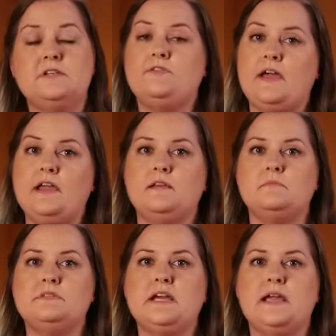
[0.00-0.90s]
To find
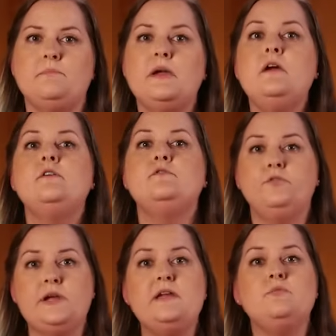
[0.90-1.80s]
them, type
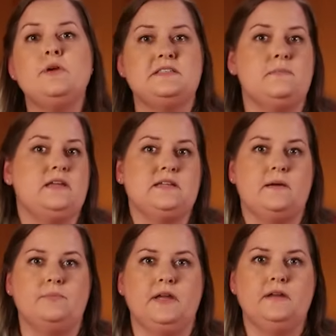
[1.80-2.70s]
free resume
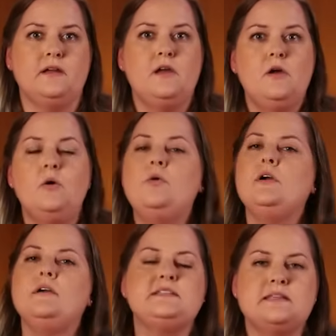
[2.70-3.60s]
template
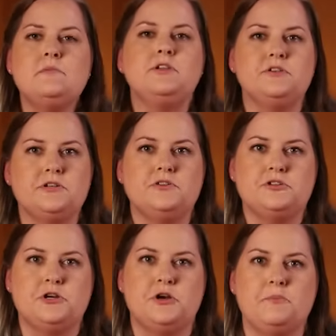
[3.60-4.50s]
or a similar
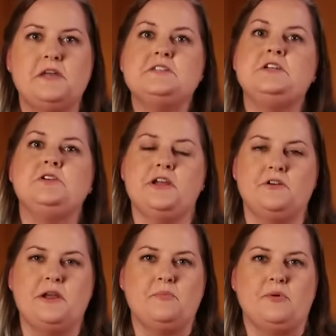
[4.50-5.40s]
search term into your
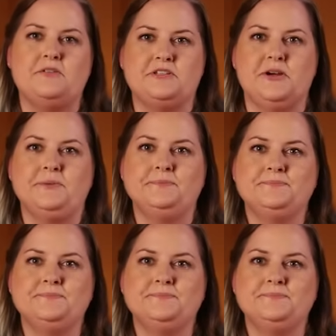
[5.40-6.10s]
internet browser.